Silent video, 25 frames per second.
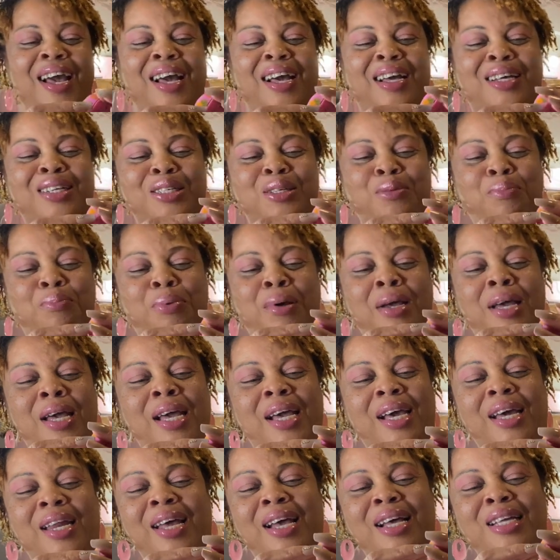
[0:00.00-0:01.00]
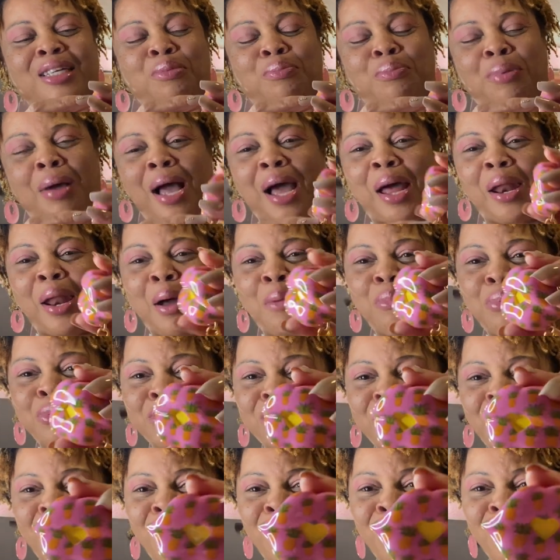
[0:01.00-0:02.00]
it's pink and has
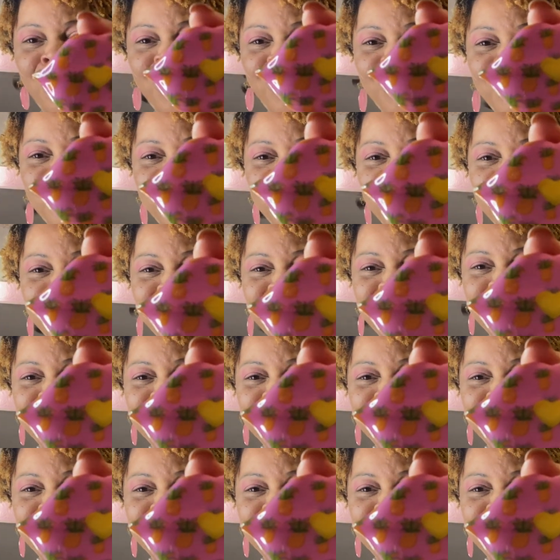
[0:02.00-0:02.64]
pineapples all over